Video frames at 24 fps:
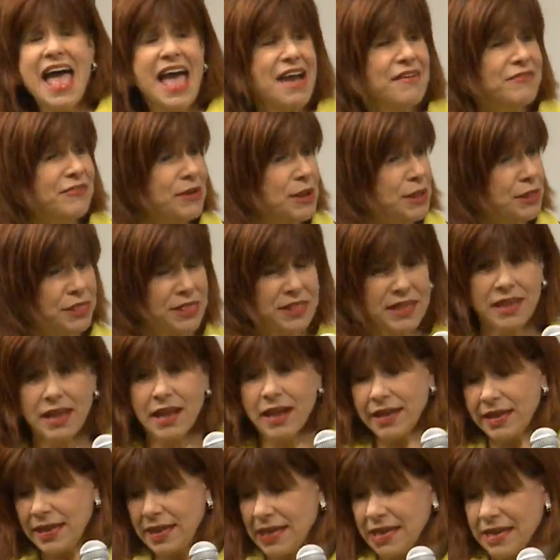Everything
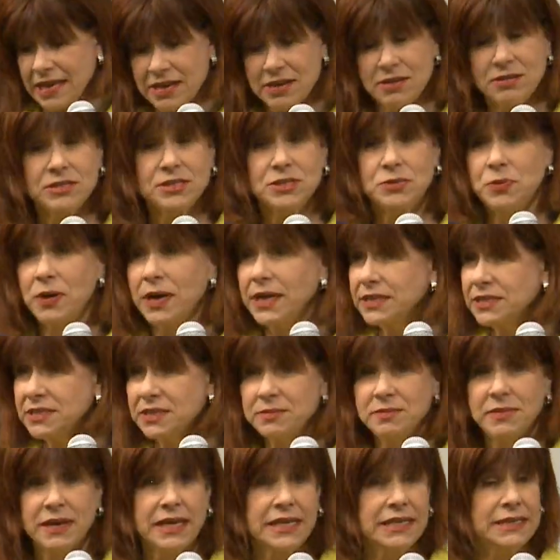I eat goes right
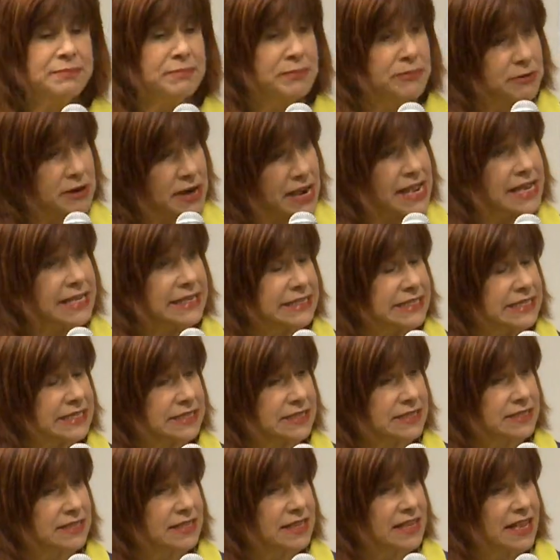to my breasts.